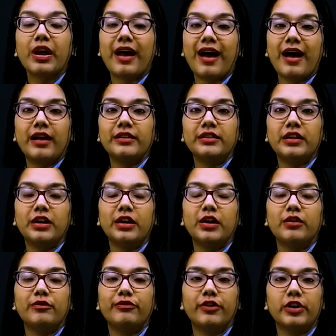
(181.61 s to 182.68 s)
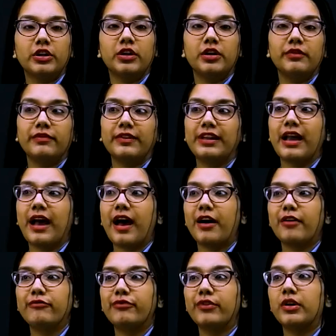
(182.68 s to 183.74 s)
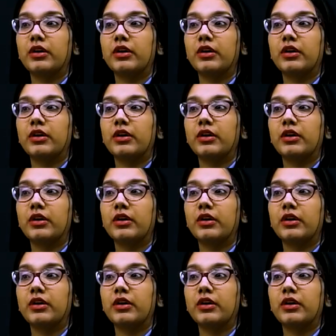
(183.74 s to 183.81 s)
and further we have